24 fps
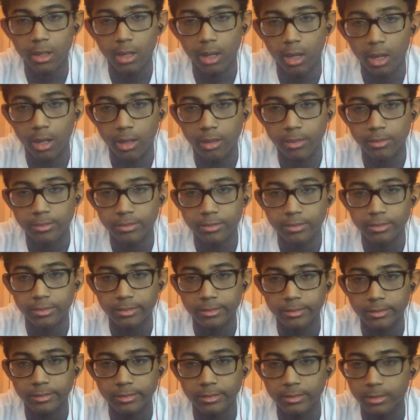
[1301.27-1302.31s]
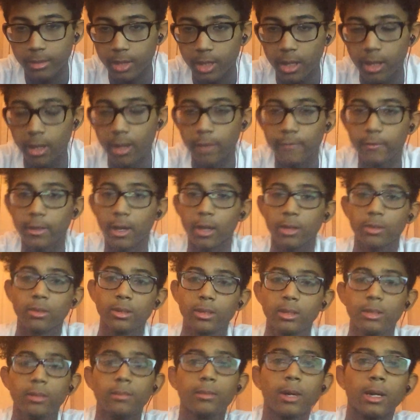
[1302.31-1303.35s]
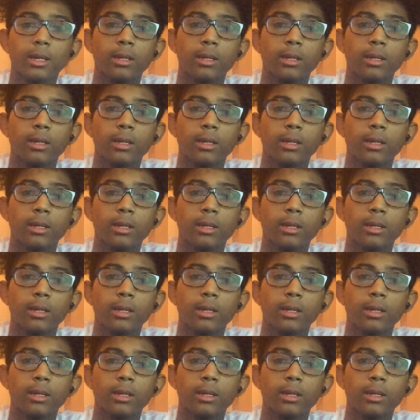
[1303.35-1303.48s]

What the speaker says: You guys want to see my